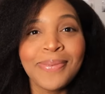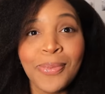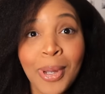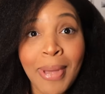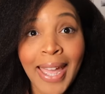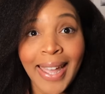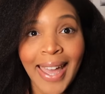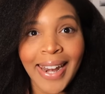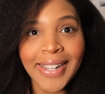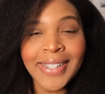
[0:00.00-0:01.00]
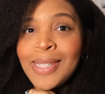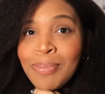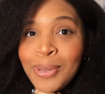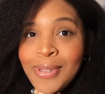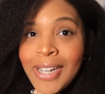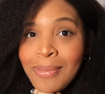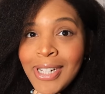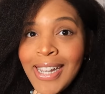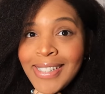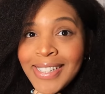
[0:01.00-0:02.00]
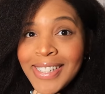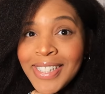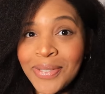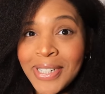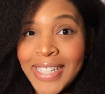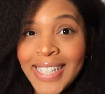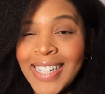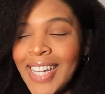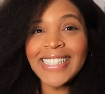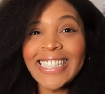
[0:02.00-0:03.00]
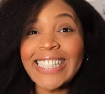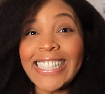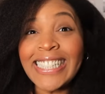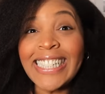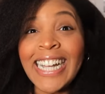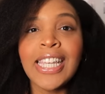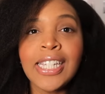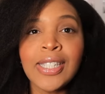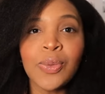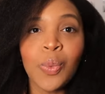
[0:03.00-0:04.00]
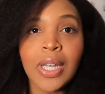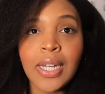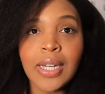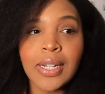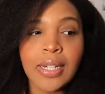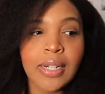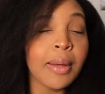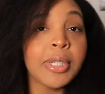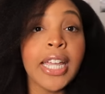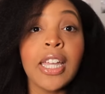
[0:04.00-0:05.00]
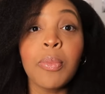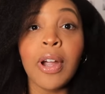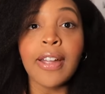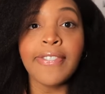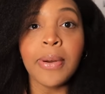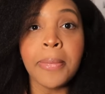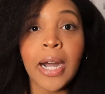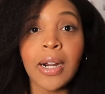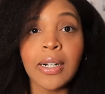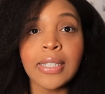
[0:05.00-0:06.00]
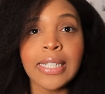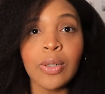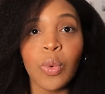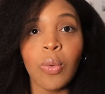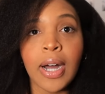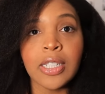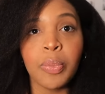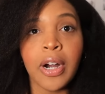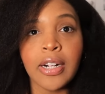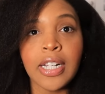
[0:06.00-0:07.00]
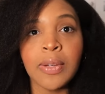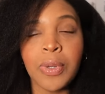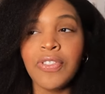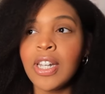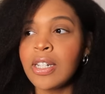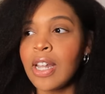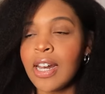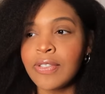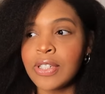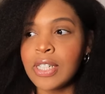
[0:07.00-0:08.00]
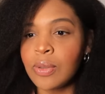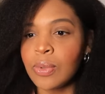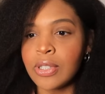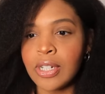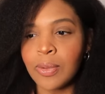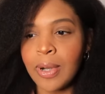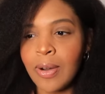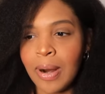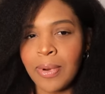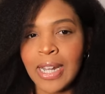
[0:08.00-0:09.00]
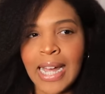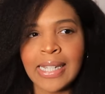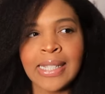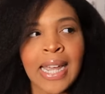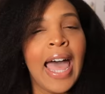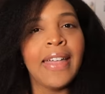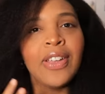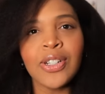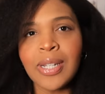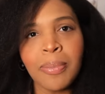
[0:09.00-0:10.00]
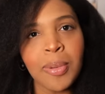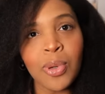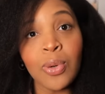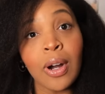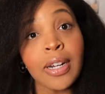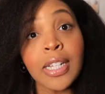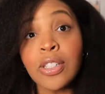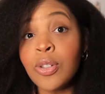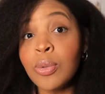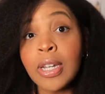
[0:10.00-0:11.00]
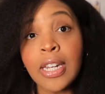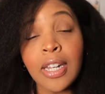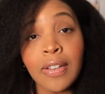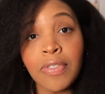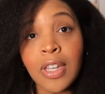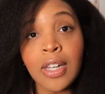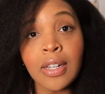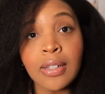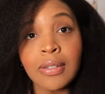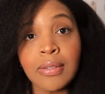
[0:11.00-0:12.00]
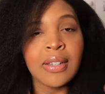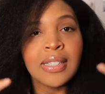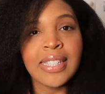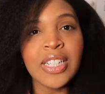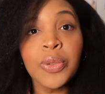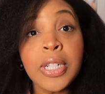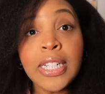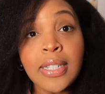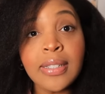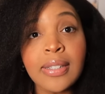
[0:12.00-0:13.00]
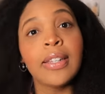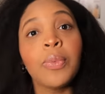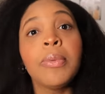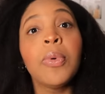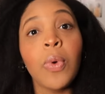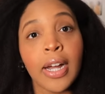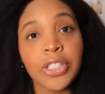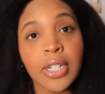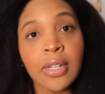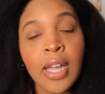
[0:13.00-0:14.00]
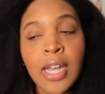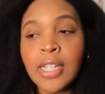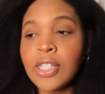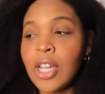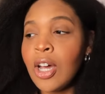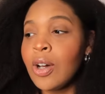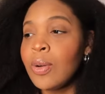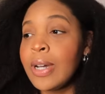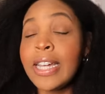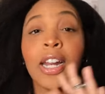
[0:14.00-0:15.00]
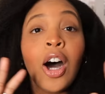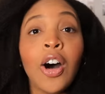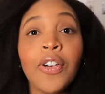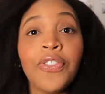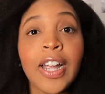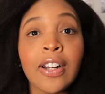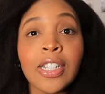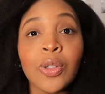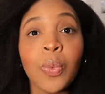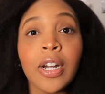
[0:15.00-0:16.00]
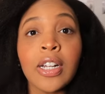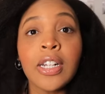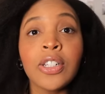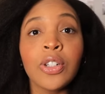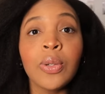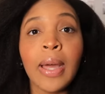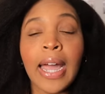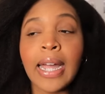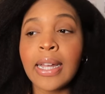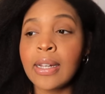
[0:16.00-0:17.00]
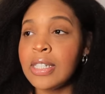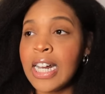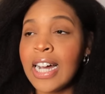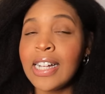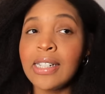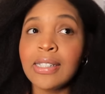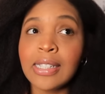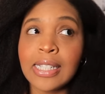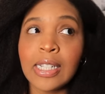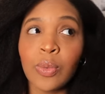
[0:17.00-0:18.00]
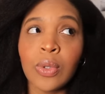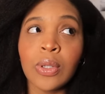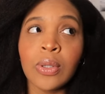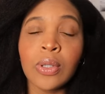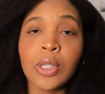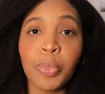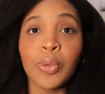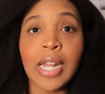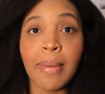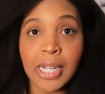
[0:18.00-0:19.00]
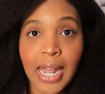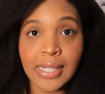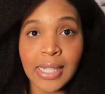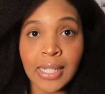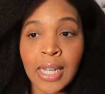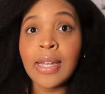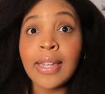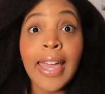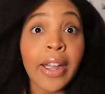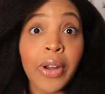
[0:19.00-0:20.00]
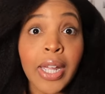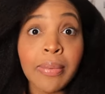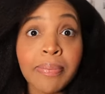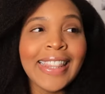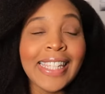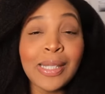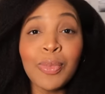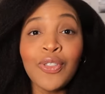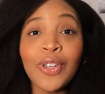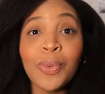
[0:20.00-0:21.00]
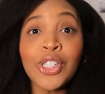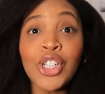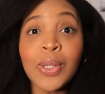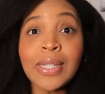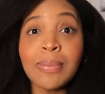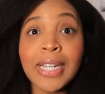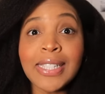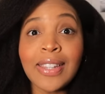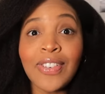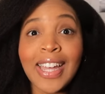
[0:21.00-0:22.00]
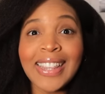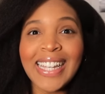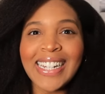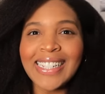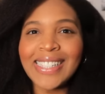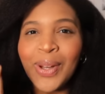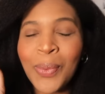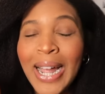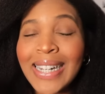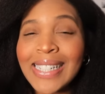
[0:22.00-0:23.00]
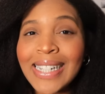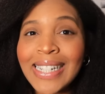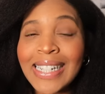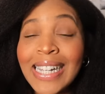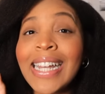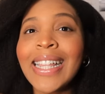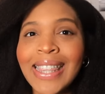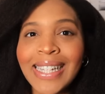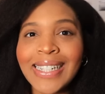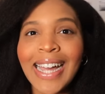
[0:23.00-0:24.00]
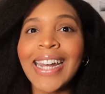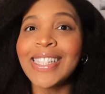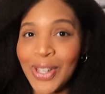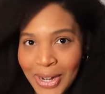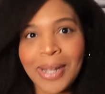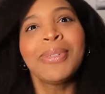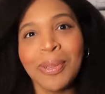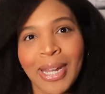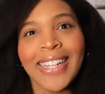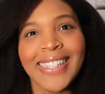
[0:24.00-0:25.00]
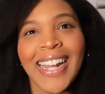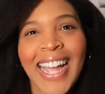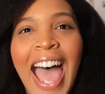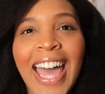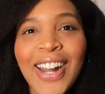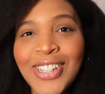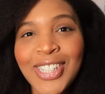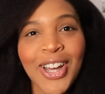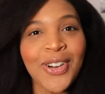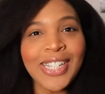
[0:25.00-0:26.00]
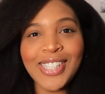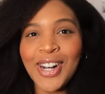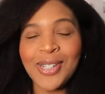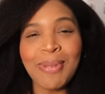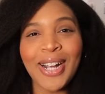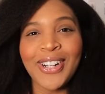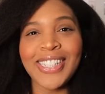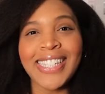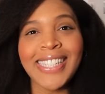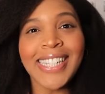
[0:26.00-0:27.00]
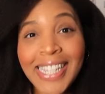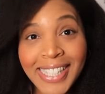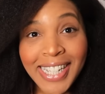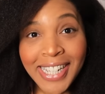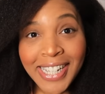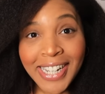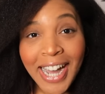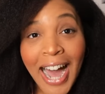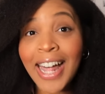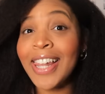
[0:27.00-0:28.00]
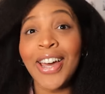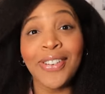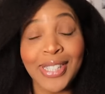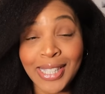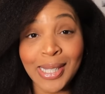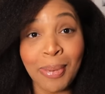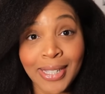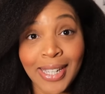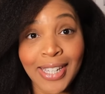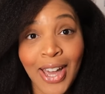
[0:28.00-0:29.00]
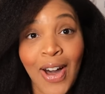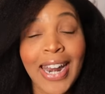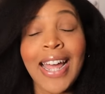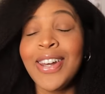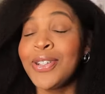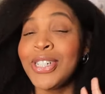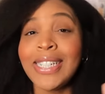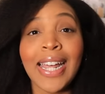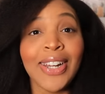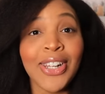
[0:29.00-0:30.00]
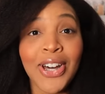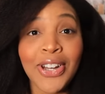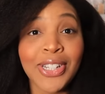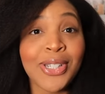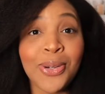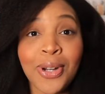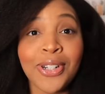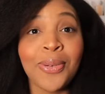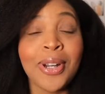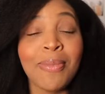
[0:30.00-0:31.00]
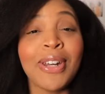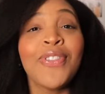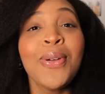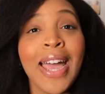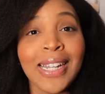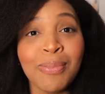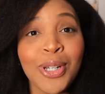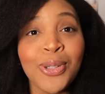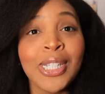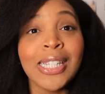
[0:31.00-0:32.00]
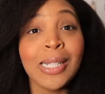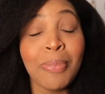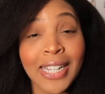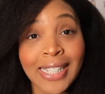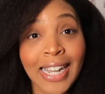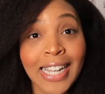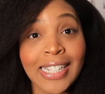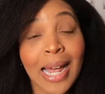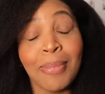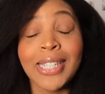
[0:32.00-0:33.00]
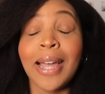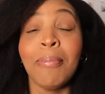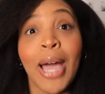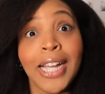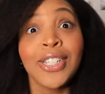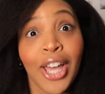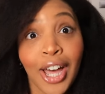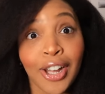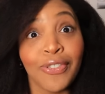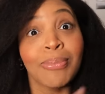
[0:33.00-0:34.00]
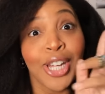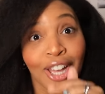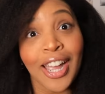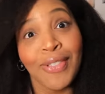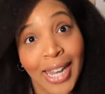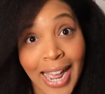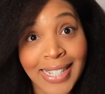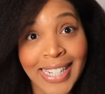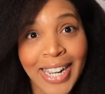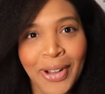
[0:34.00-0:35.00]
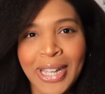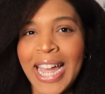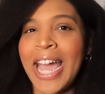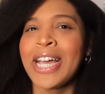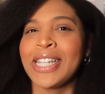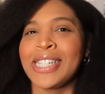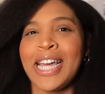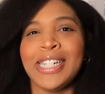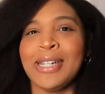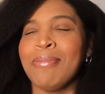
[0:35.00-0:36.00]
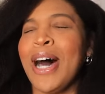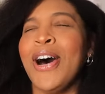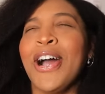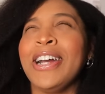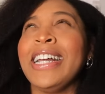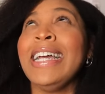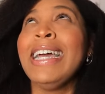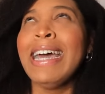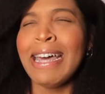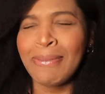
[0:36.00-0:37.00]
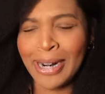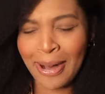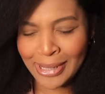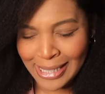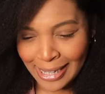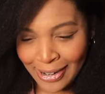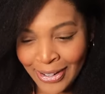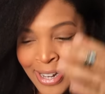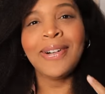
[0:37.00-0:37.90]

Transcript: We back at it. Spooktime Classic Series. This week, I'm taking a break from our sequel watch party. We've done a lot of sequels in a row, I realize, and there are some people who aren't into any of the series that we've been watching. So in all fairness, we're gonna do a non-sequel Spooktime classic, Carrie. This movie was chosen based on the fact that it is the right length and it's on AMC Plus. And also it stars my girl Sissy. I love Sissy Spacek, y'all. And I know she's had a long and storied career, but if you ask me who Sissy Spacek is, I'm gonna say May Tuck from Tuck Everlasting, okay? Cause that did my heart in when I was little.